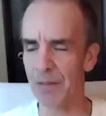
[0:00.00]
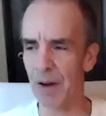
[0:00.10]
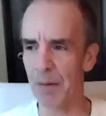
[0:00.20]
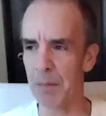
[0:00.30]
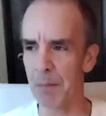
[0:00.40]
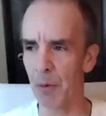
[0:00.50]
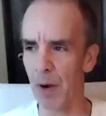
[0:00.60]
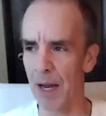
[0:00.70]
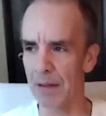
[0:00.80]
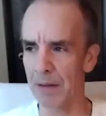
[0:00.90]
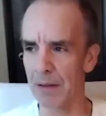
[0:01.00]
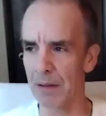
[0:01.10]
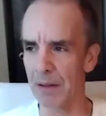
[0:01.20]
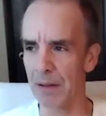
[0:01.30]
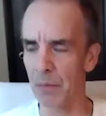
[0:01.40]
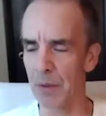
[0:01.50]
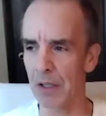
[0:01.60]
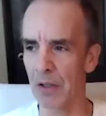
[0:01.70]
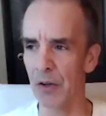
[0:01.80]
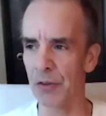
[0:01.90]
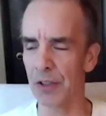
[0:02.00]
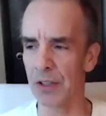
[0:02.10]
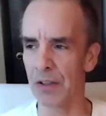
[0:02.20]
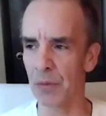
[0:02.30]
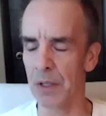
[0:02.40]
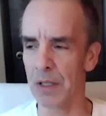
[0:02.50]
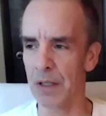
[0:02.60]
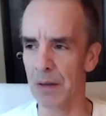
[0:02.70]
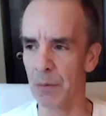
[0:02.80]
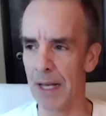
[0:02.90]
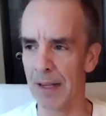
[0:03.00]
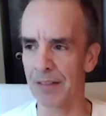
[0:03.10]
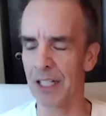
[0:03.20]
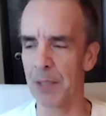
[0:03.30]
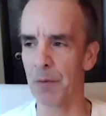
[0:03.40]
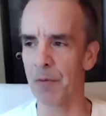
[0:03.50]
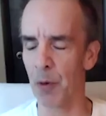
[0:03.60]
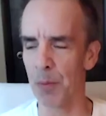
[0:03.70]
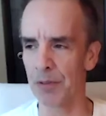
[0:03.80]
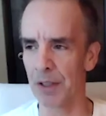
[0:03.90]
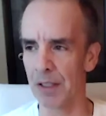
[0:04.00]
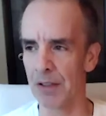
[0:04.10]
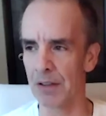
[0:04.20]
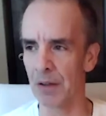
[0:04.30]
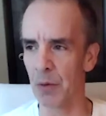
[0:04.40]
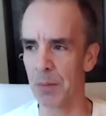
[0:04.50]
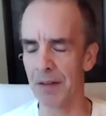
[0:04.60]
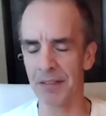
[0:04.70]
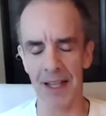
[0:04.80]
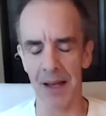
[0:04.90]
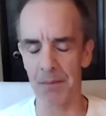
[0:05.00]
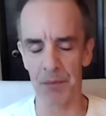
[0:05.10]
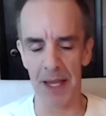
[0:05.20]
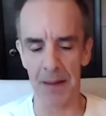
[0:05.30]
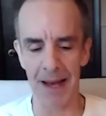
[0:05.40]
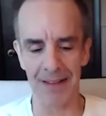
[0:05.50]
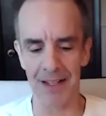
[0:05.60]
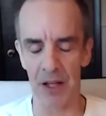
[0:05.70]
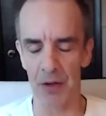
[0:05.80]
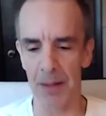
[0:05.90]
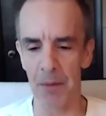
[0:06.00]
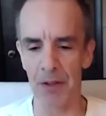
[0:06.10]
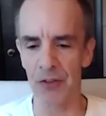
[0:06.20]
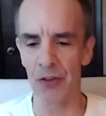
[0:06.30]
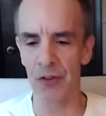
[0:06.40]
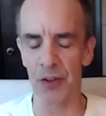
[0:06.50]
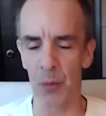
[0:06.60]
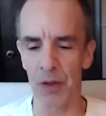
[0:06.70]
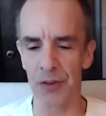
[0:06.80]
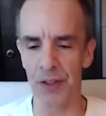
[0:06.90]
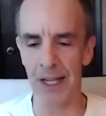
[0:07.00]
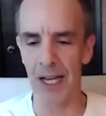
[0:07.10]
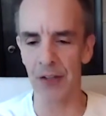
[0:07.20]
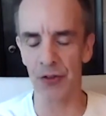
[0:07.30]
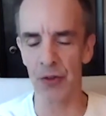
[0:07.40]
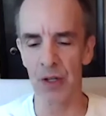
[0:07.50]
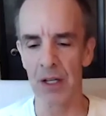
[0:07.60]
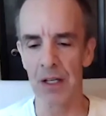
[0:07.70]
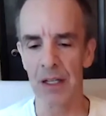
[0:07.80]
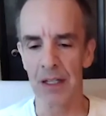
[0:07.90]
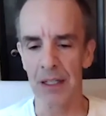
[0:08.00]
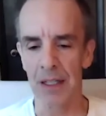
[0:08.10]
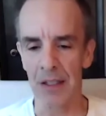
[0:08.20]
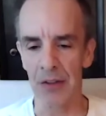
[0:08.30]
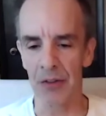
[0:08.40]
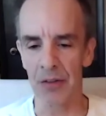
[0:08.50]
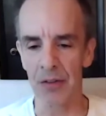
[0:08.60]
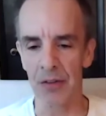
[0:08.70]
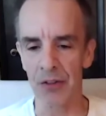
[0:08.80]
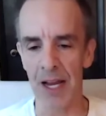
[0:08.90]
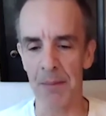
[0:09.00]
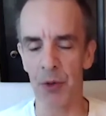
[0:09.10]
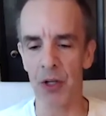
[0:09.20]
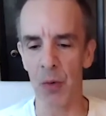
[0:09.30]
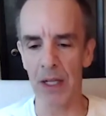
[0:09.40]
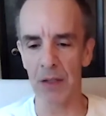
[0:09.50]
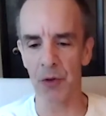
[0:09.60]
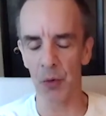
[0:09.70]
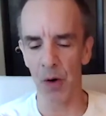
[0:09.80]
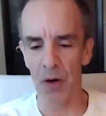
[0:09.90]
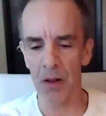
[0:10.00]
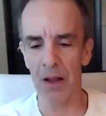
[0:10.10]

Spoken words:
I remember right, we closed on this. We had a Sunday performance, and then we must have came back together like Monday, Tuesday, and Wednesday, and got you in shape pretty quickly for the role.